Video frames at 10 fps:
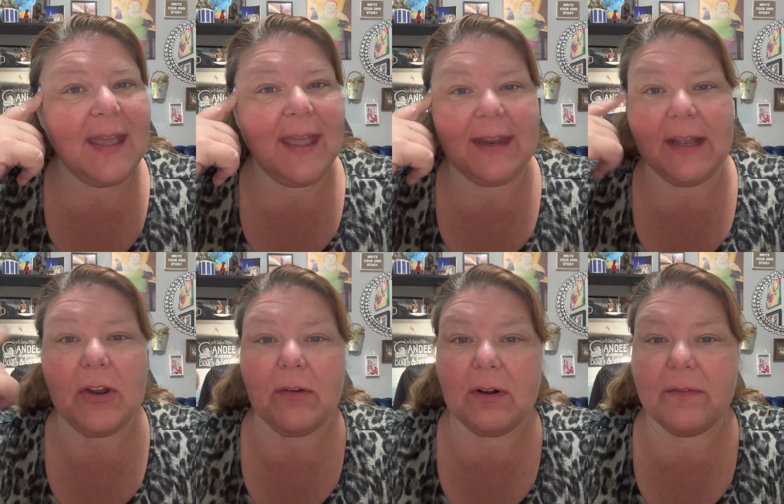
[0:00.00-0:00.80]
And I
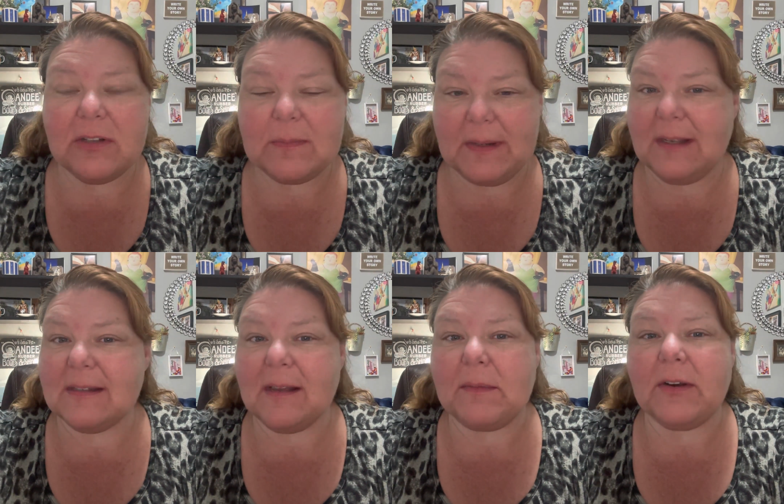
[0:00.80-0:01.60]
don't know if it's it's
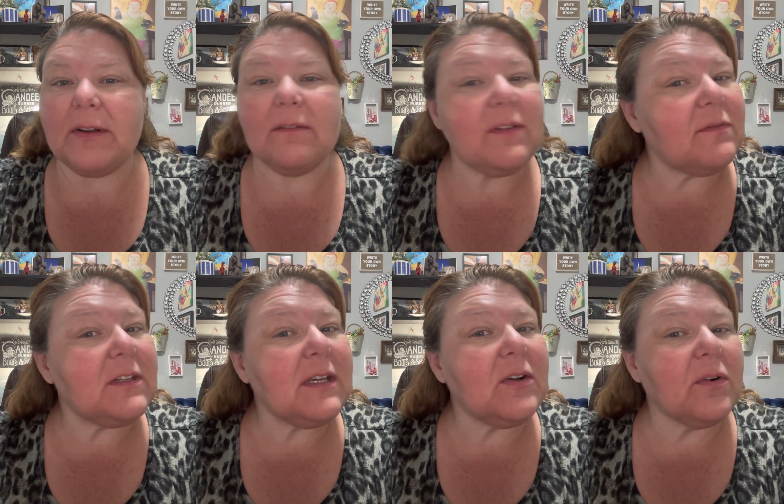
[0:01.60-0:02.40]
because I'm nearing
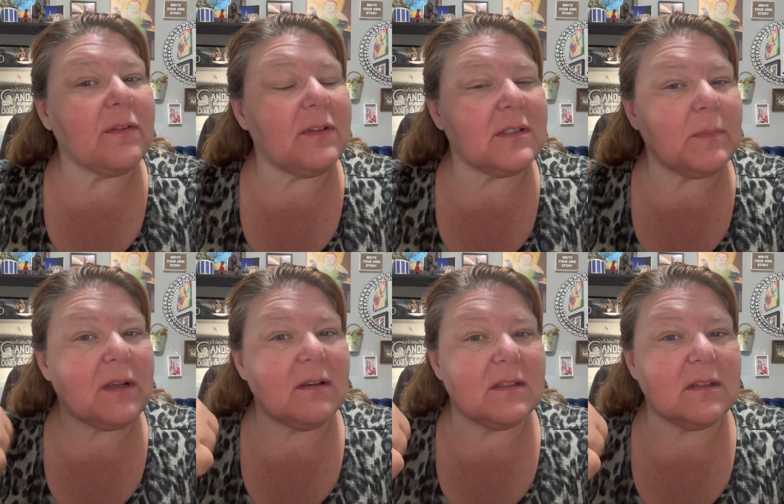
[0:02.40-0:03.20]
50 or if it's
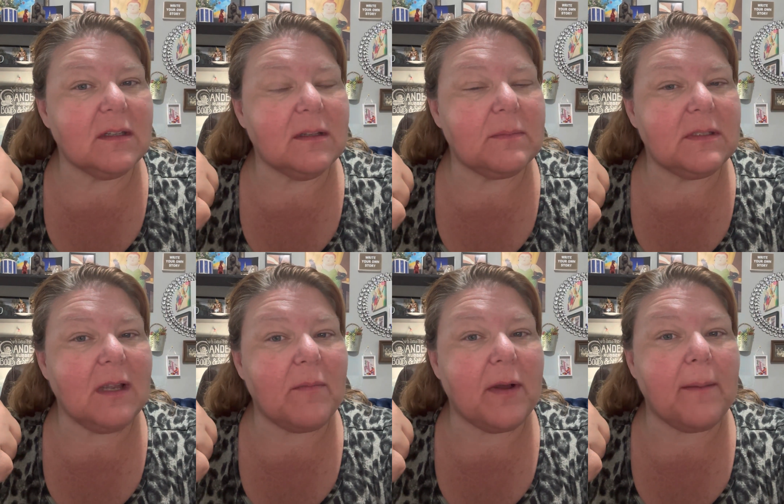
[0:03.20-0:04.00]
because of the
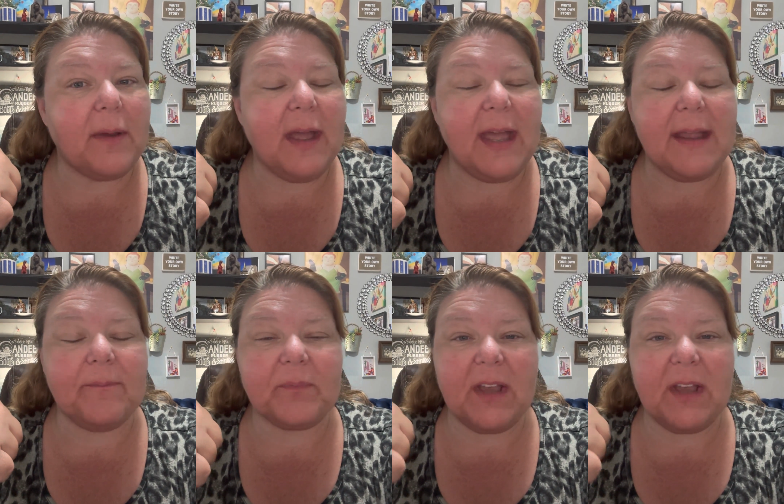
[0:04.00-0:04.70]
lipedema, but hey,